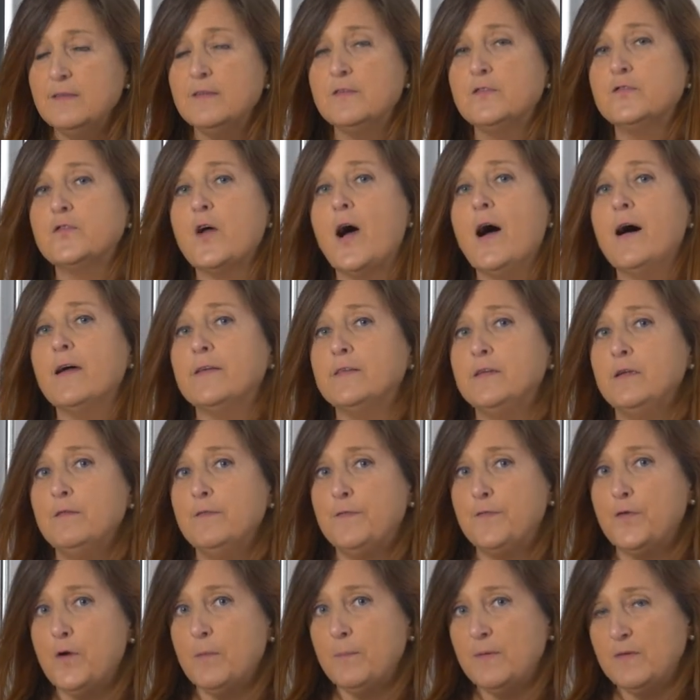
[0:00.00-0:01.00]
starting
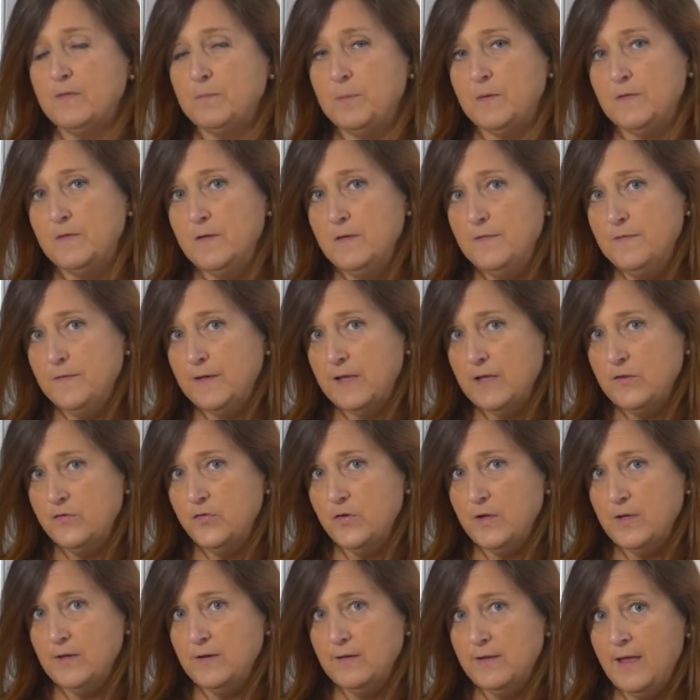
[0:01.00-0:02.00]
from a specific
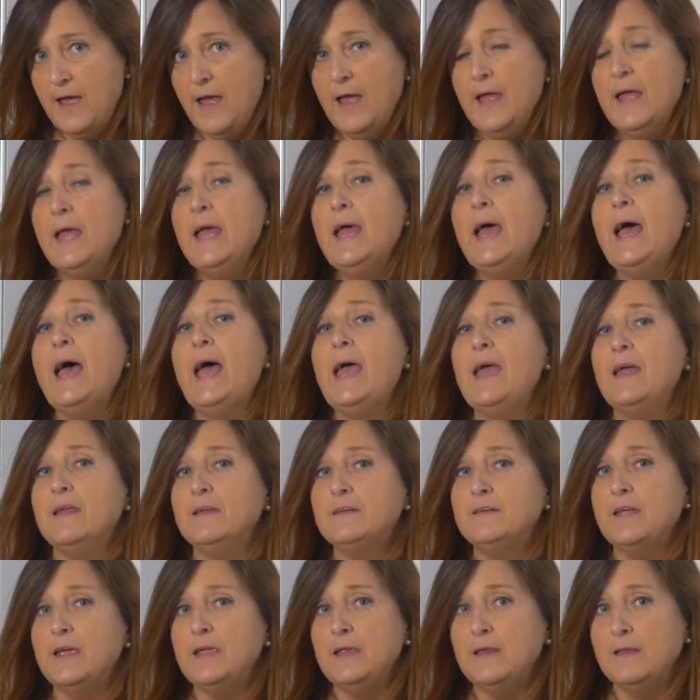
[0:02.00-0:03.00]
agenda
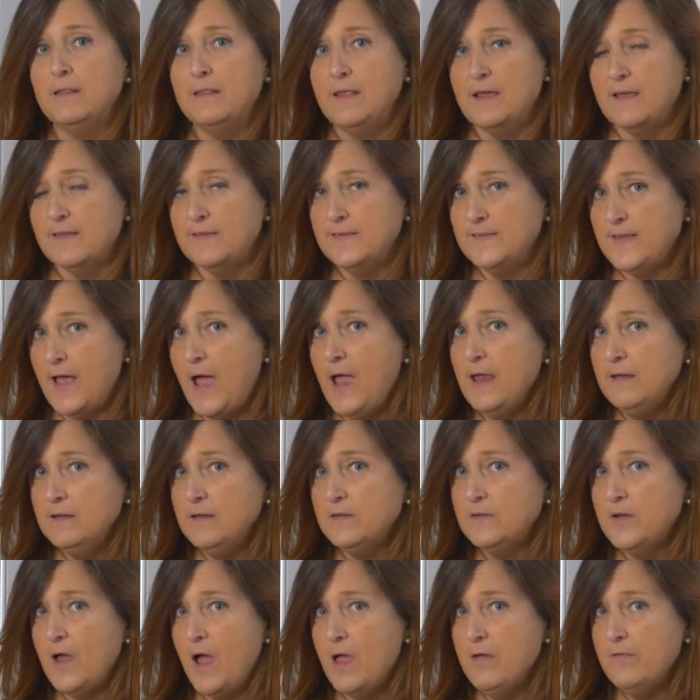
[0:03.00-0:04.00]
and in the
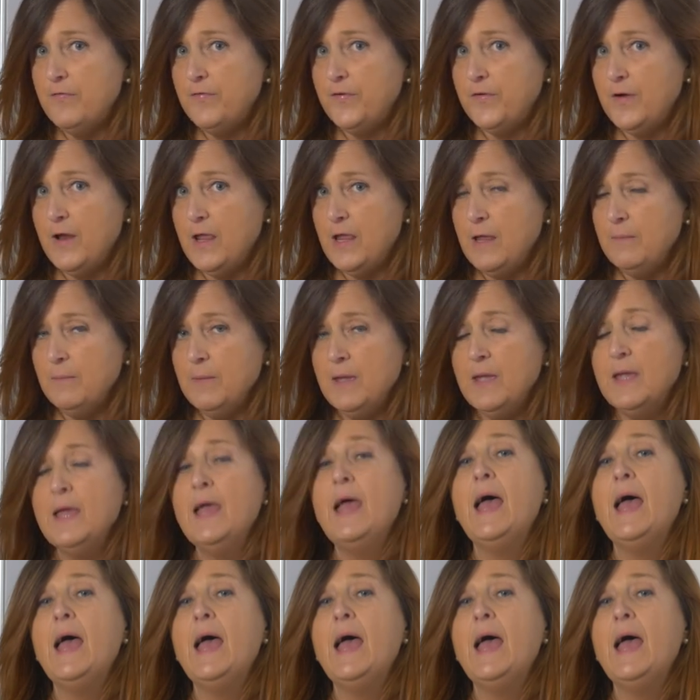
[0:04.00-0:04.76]
assigned time frame,